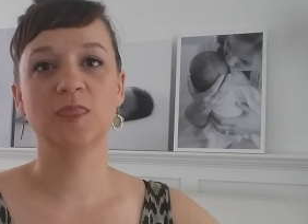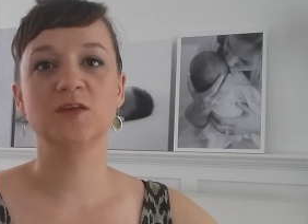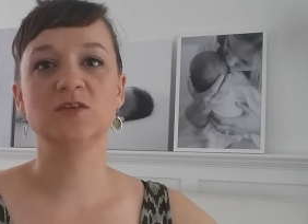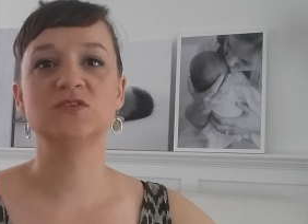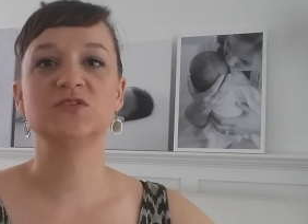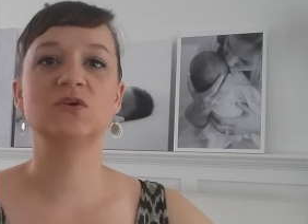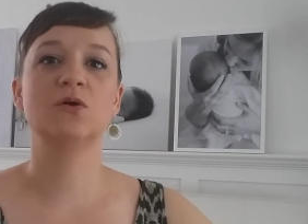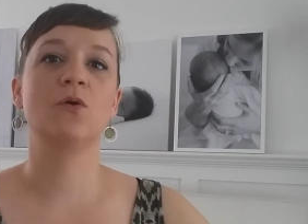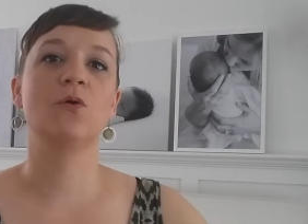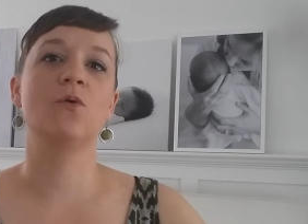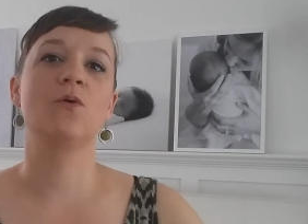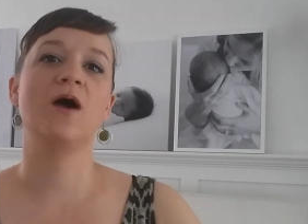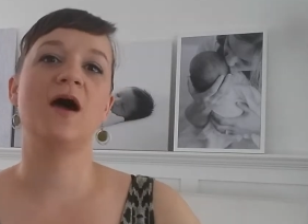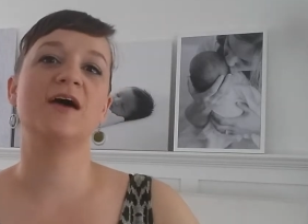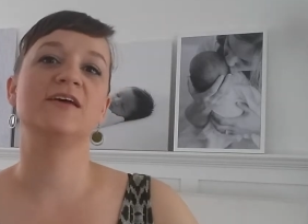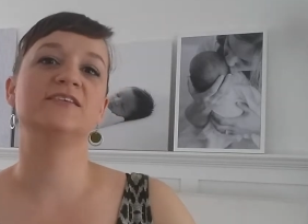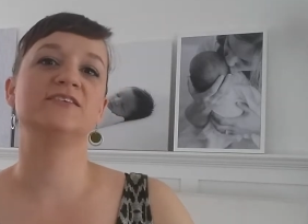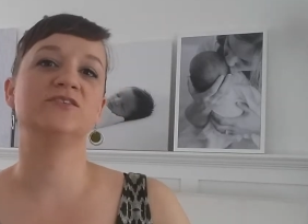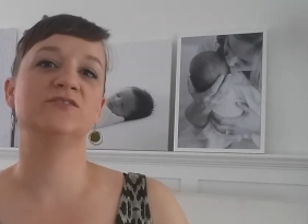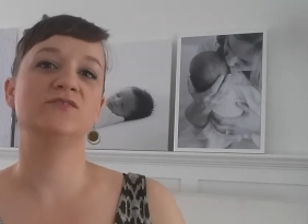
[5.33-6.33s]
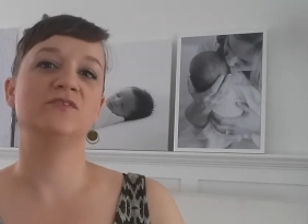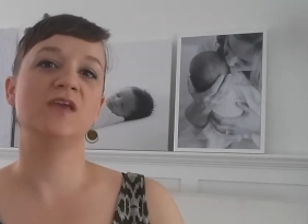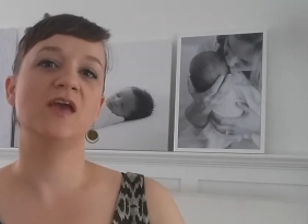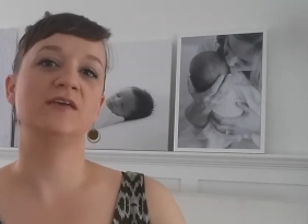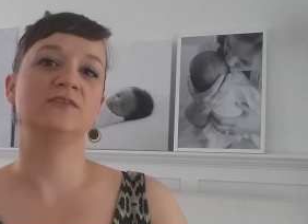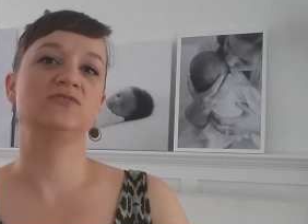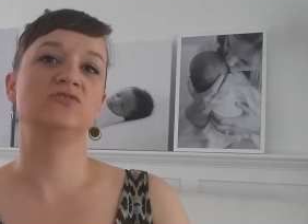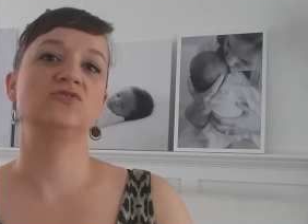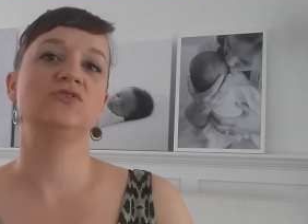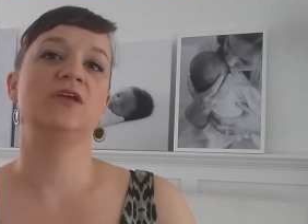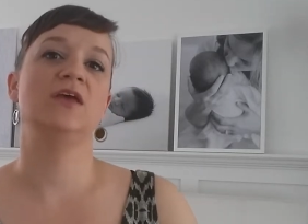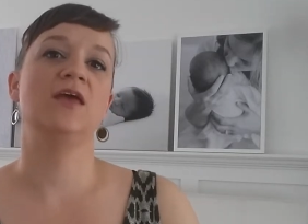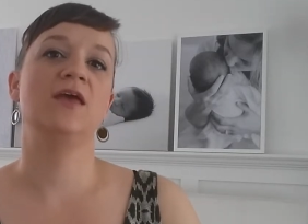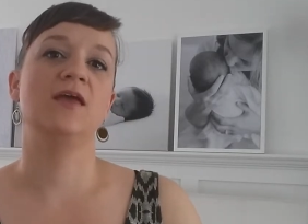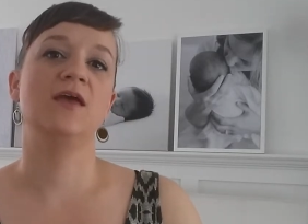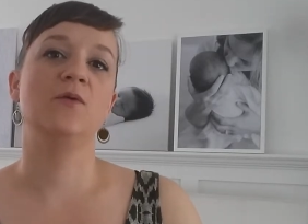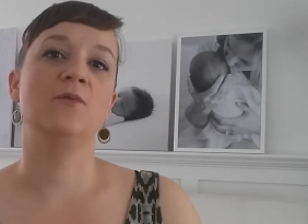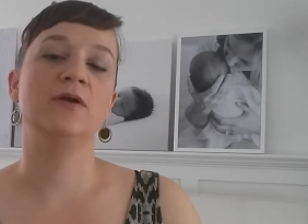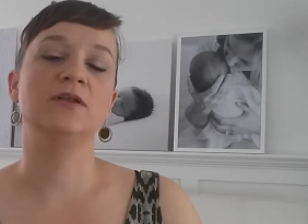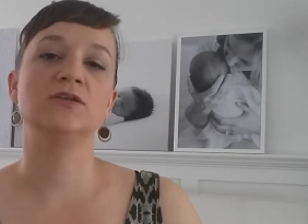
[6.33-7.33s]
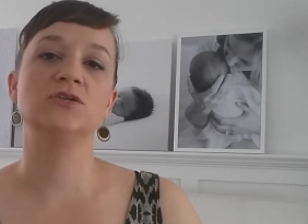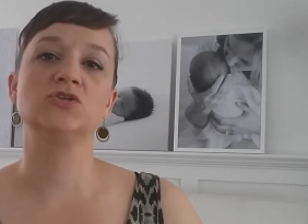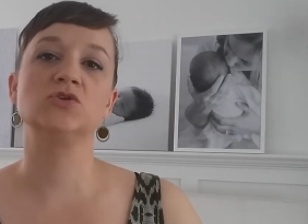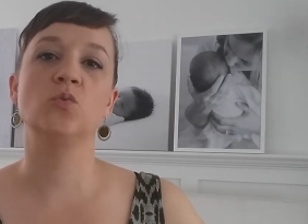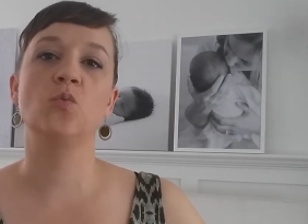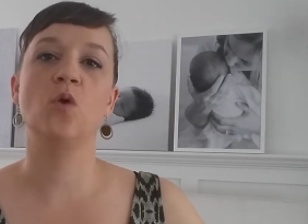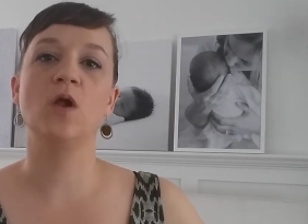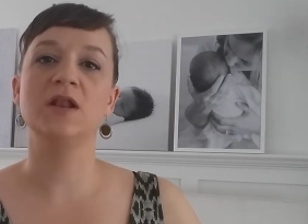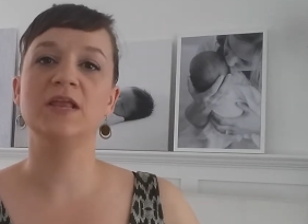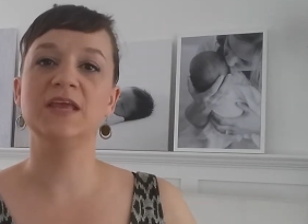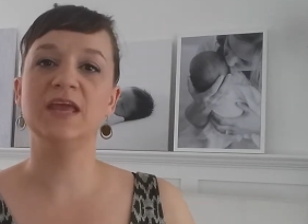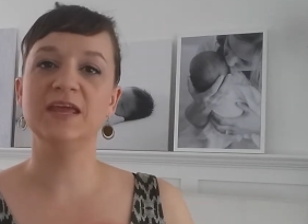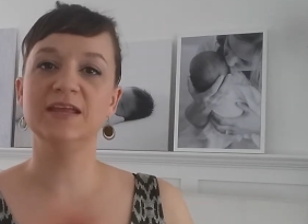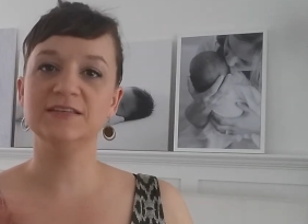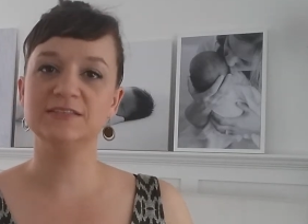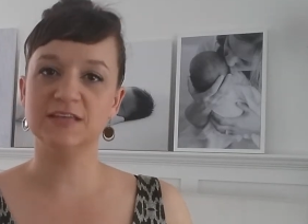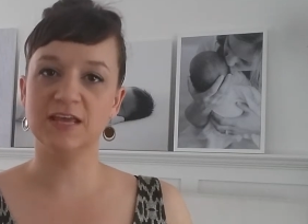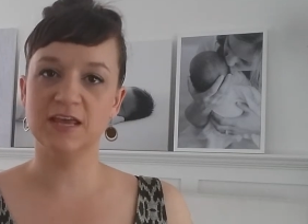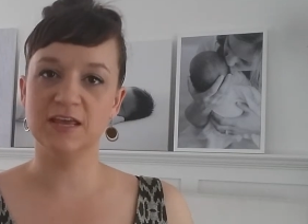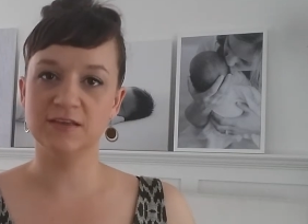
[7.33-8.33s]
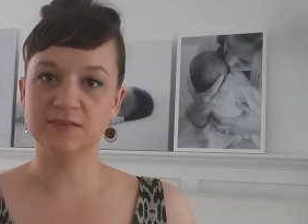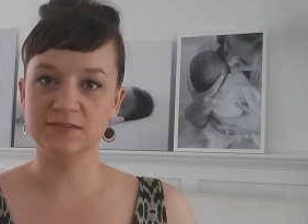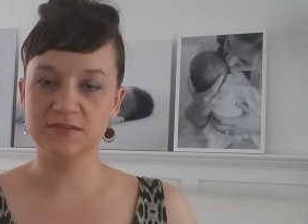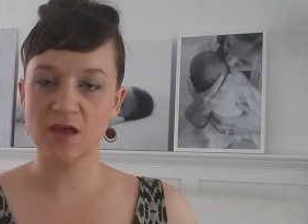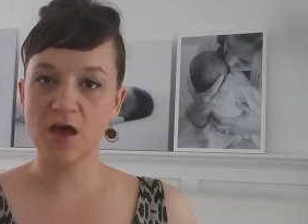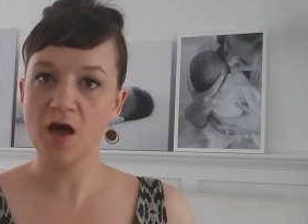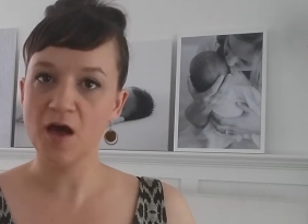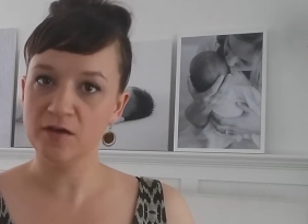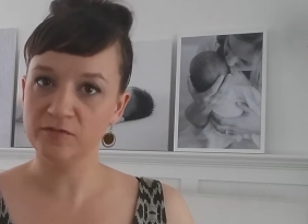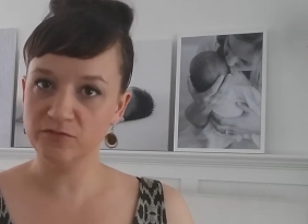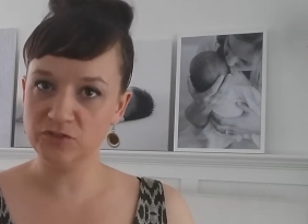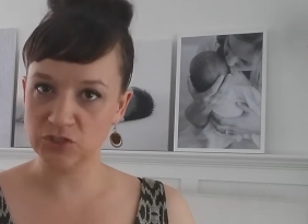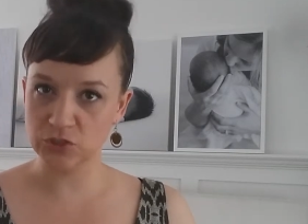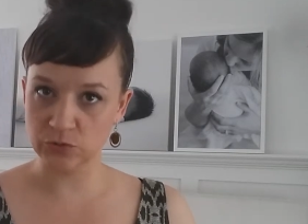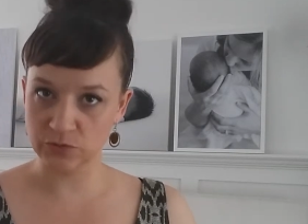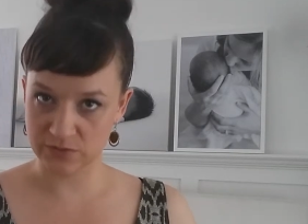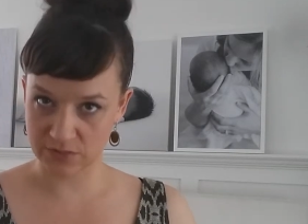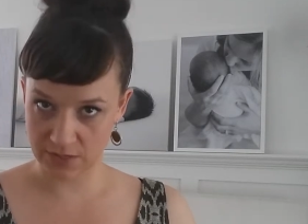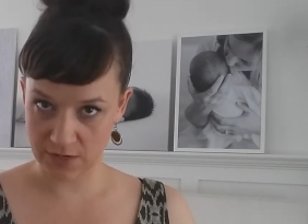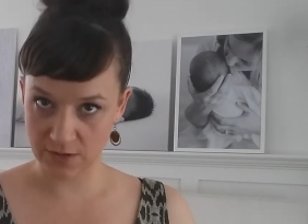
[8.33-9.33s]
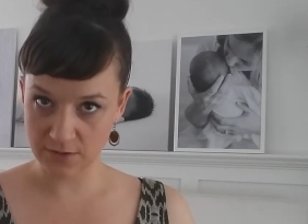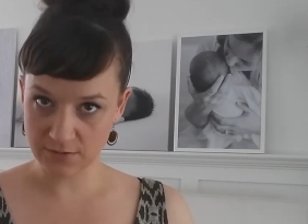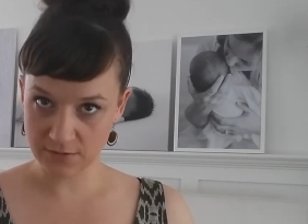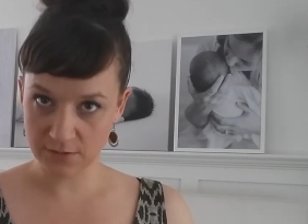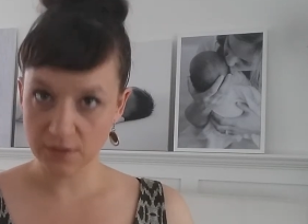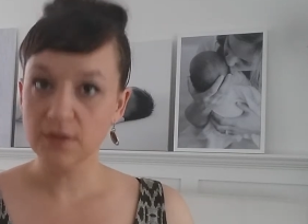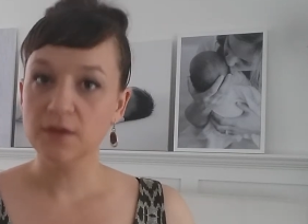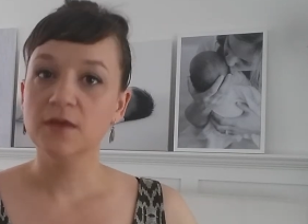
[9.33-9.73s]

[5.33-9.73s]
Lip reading: So as of yesterday, I went 28 days of juicing,